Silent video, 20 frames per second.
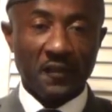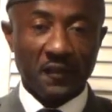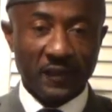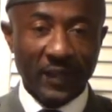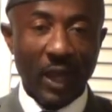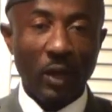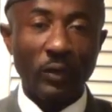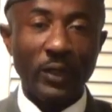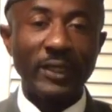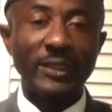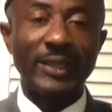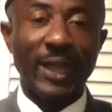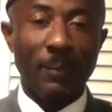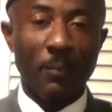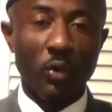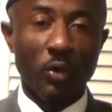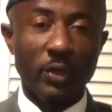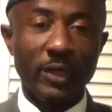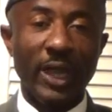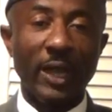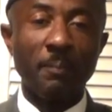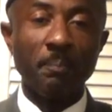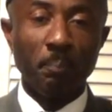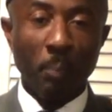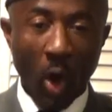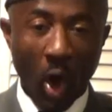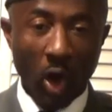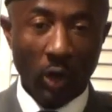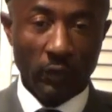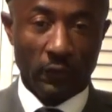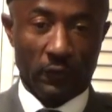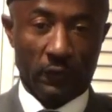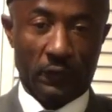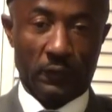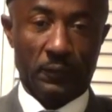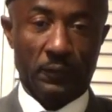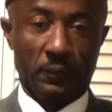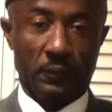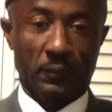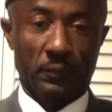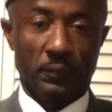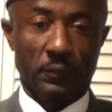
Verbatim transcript: as Southern Cameroonian born